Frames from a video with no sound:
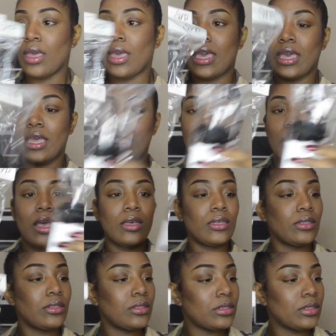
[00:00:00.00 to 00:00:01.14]
and
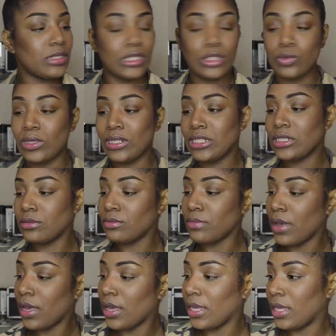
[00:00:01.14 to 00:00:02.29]
this one is
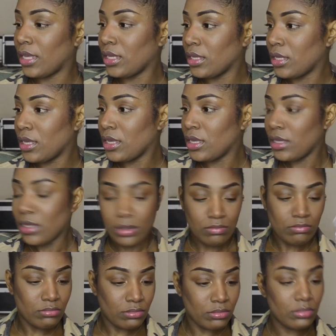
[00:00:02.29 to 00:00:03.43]
my
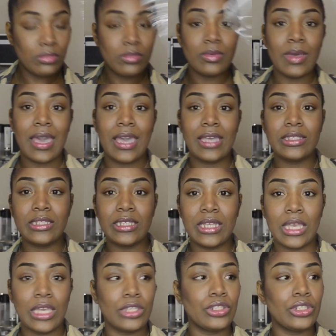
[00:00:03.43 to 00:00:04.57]

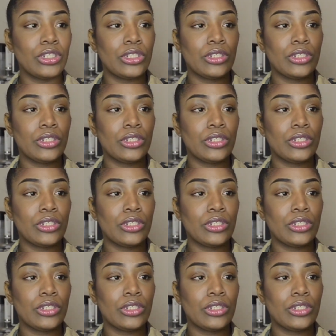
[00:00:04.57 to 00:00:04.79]
18-inch.